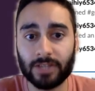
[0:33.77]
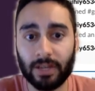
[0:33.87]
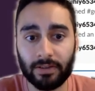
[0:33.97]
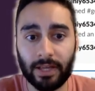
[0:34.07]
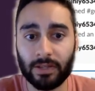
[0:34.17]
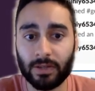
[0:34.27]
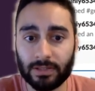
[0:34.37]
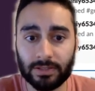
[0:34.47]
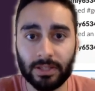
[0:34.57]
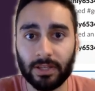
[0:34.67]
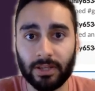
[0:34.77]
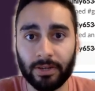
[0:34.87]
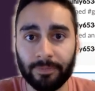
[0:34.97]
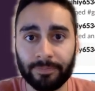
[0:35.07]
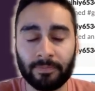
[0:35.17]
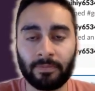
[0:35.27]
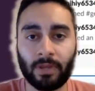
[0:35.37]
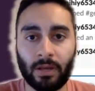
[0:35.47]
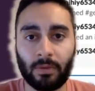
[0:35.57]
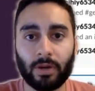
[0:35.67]
channel that you can see here.
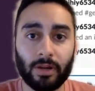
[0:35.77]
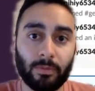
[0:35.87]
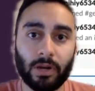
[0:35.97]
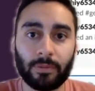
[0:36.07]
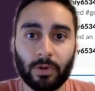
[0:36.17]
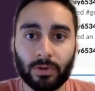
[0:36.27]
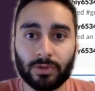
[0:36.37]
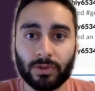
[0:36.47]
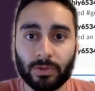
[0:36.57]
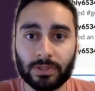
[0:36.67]
And what I'm going to do